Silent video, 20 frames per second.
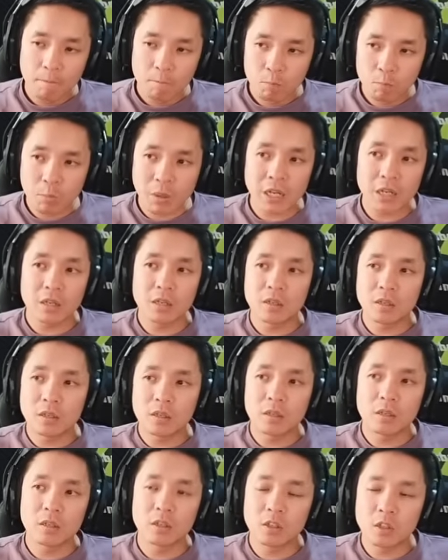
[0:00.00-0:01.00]
But
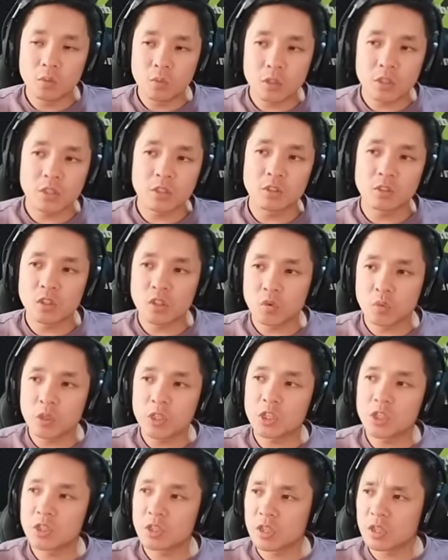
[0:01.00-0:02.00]
you would still
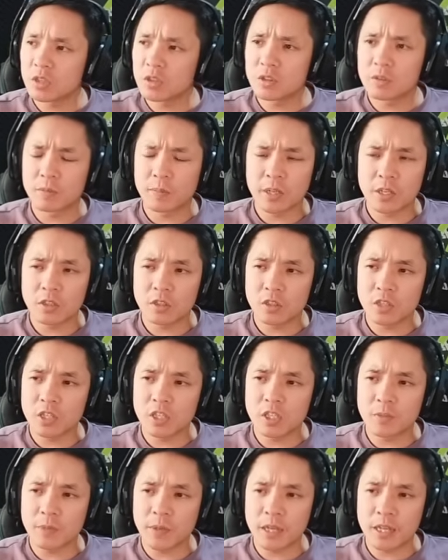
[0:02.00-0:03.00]
switch to, because you can
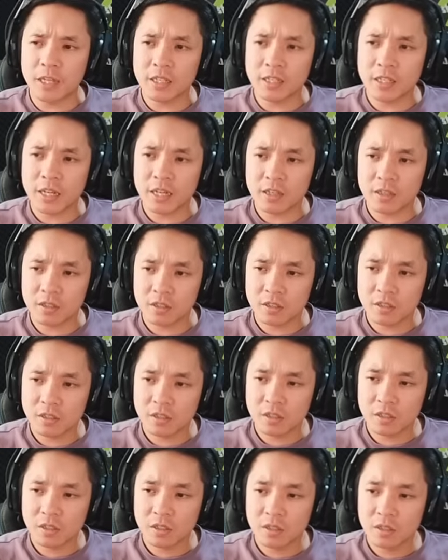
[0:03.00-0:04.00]
spinning attack
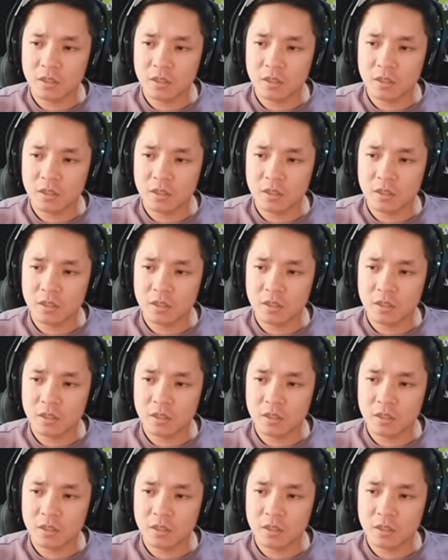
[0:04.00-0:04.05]
this.